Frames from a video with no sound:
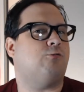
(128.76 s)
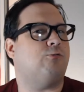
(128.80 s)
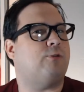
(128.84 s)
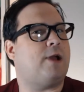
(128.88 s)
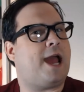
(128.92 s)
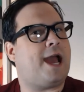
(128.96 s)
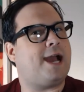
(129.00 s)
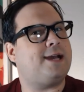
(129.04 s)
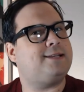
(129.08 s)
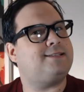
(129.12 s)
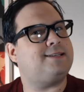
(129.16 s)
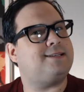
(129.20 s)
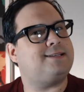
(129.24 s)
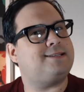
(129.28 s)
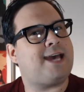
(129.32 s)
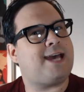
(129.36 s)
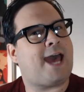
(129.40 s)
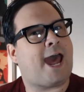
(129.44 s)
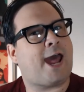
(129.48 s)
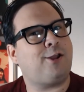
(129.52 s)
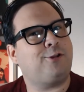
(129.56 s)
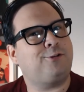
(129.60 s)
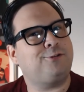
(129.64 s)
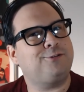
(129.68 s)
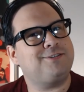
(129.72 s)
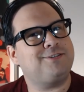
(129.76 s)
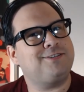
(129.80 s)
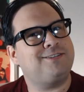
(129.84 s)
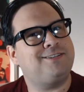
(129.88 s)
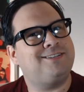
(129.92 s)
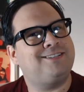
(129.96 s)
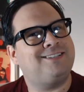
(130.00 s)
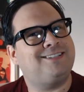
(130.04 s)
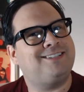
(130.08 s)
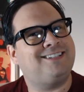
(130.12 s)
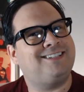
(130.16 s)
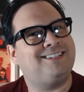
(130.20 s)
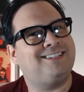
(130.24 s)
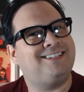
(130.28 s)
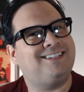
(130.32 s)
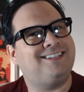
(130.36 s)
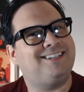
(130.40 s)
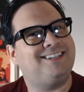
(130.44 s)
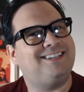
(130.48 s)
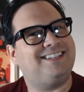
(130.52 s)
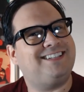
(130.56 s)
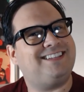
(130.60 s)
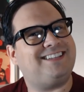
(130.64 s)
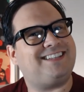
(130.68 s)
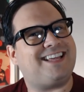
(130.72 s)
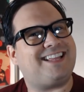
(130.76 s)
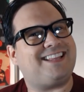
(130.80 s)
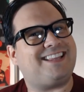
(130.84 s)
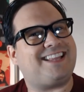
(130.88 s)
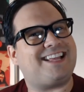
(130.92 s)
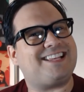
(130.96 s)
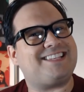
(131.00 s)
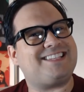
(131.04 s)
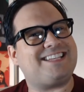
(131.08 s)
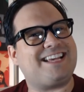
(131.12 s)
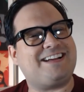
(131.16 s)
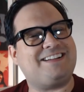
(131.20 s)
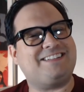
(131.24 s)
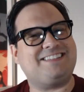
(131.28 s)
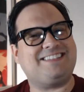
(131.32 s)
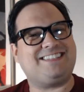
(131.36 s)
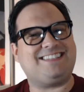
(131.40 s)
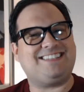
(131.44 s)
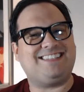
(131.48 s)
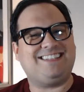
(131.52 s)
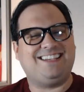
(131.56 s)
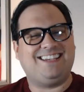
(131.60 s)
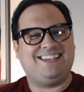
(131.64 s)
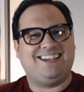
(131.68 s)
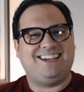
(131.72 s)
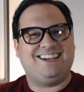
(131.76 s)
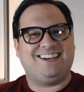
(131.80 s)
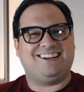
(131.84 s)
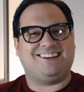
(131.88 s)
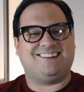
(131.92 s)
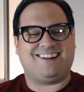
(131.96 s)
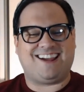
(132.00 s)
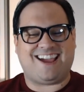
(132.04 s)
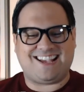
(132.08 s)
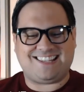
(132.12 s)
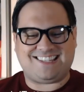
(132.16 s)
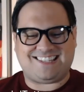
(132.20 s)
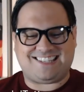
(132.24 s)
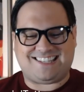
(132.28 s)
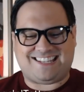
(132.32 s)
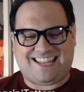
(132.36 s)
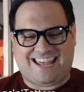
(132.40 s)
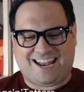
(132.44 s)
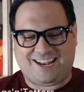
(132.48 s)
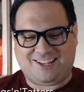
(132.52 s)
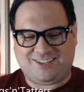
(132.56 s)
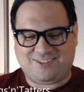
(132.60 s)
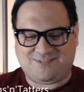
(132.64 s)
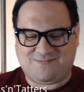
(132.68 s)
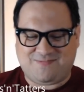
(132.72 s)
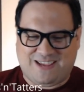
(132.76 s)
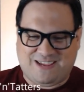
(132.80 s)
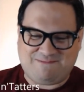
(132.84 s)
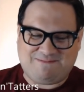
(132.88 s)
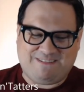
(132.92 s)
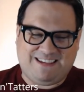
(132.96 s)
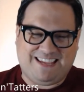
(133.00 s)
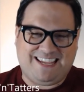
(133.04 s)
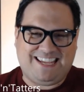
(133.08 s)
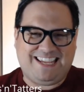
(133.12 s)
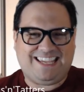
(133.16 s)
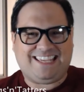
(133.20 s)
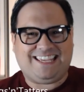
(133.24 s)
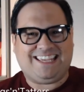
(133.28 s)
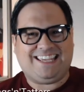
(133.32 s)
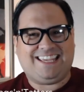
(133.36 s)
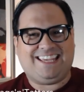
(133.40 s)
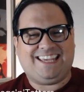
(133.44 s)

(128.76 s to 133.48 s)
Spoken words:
Rags and Tattles. That sounds Rags and Tattles maybe.